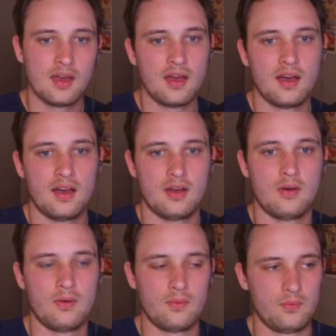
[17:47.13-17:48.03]

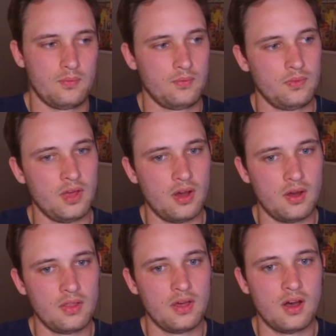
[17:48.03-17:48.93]
The
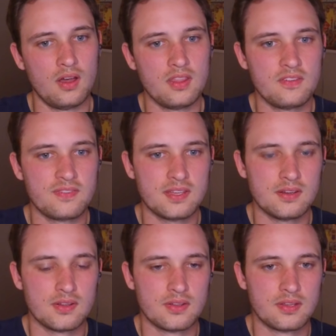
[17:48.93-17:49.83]
on the
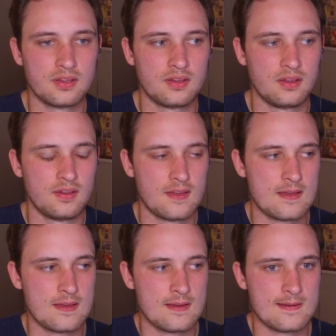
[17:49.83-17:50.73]
field
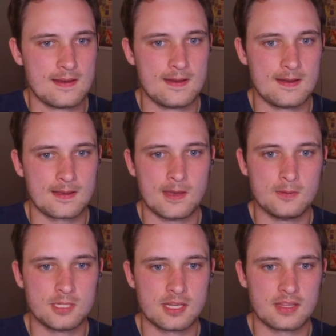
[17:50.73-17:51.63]

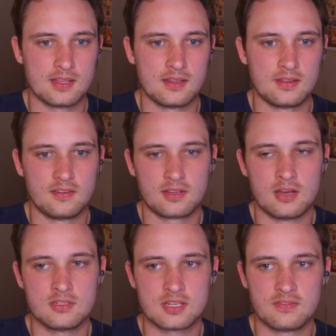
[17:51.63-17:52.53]
coaching and the
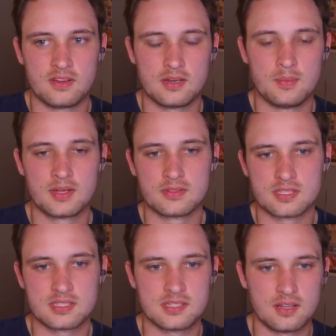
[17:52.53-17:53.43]
coaching of fundamentals
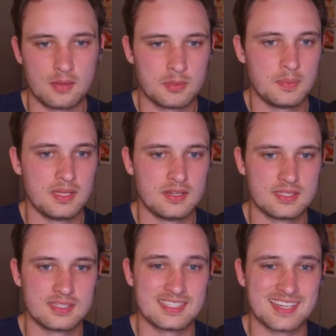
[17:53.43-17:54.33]
is still up to be
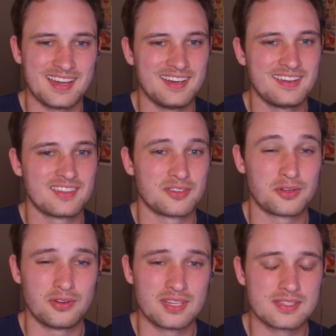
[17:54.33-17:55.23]
decided, and the
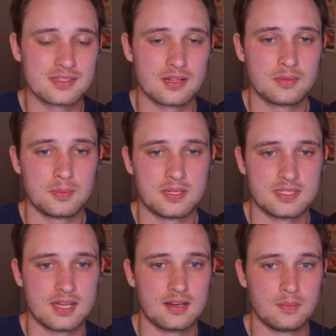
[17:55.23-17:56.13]
recruiting is still up to be
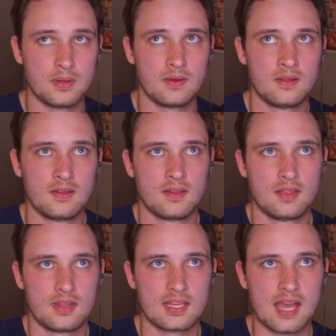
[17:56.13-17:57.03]
decided. But
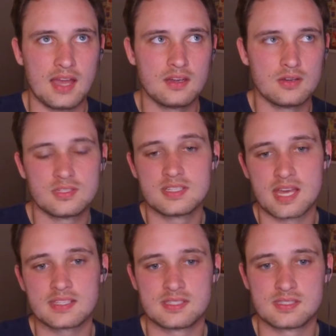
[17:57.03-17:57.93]
the guy knows his
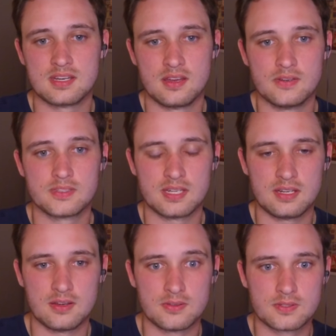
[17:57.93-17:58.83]
X's and O's, and he
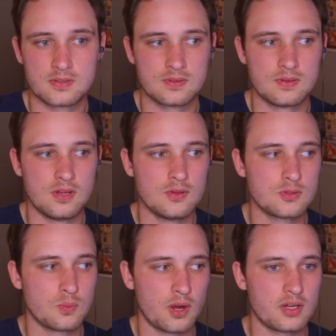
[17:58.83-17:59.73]
knows where to